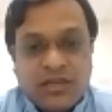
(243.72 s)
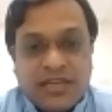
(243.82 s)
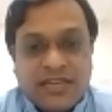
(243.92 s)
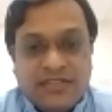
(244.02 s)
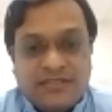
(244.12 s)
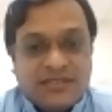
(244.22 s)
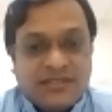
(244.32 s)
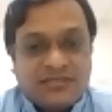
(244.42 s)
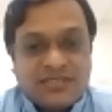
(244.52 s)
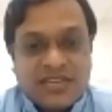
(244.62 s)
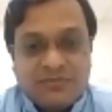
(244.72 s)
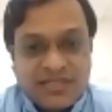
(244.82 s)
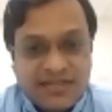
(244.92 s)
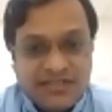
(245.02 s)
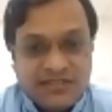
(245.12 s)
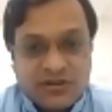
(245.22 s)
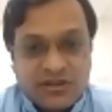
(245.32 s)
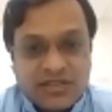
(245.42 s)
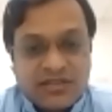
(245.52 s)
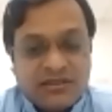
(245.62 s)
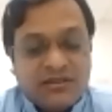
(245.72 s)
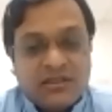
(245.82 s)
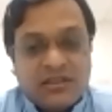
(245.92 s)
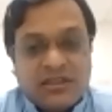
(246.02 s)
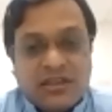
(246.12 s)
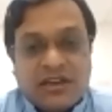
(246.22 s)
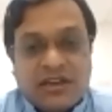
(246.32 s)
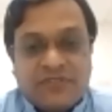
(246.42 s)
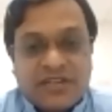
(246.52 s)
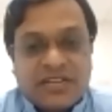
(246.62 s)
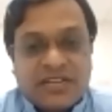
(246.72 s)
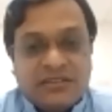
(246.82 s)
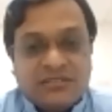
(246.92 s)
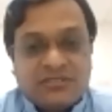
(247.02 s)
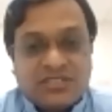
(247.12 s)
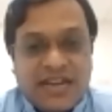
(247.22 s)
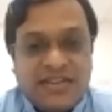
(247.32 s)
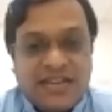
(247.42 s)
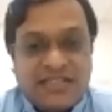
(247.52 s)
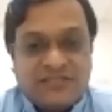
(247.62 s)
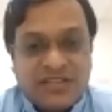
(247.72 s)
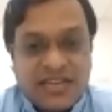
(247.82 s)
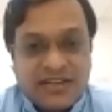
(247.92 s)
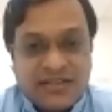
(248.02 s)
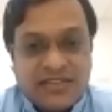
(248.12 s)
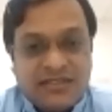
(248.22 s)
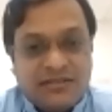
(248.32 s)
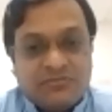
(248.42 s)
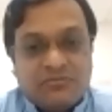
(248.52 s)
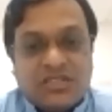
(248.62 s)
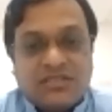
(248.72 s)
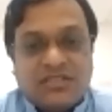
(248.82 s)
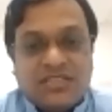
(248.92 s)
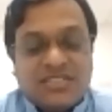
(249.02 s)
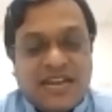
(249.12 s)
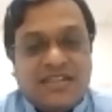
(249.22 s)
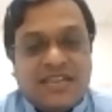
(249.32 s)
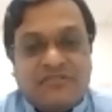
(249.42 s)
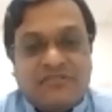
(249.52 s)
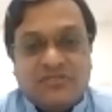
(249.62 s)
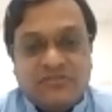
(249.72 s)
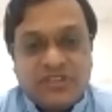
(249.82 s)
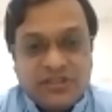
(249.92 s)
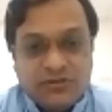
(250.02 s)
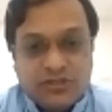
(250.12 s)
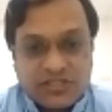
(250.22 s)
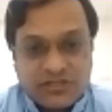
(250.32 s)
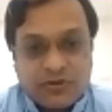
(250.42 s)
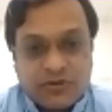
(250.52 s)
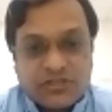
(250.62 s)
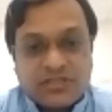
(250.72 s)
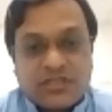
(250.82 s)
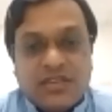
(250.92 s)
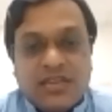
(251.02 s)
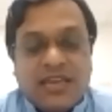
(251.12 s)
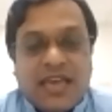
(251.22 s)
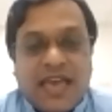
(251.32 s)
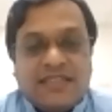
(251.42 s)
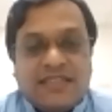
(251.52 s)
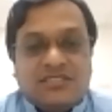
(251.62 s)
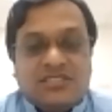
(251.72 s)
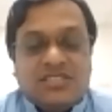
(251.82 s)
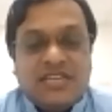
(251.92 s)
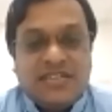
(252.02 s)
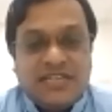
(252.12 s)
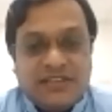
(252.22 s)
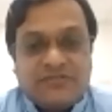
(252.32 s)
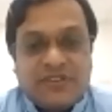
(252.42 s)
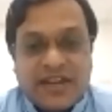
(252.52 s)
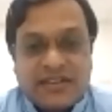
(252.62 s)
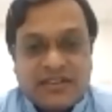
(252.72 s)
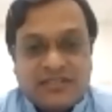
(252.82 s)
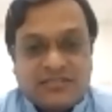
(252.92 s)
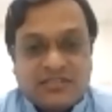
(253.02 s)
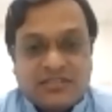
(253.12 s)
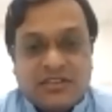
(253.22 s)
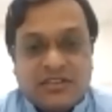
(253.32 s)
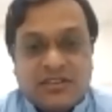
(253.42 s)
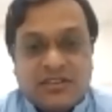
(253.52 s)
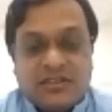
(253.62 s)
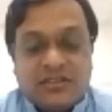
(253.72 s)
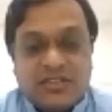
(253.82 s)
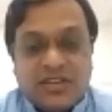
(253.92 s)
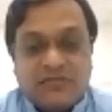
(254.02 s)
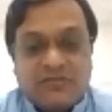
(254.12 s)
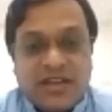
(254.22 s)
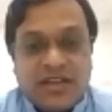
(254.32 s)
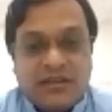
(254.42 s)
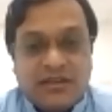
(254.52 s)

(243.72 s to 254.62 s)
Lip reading: it's a stem cell disorder affecting child as well as adult, but the child having a very good response. And the genetic factors require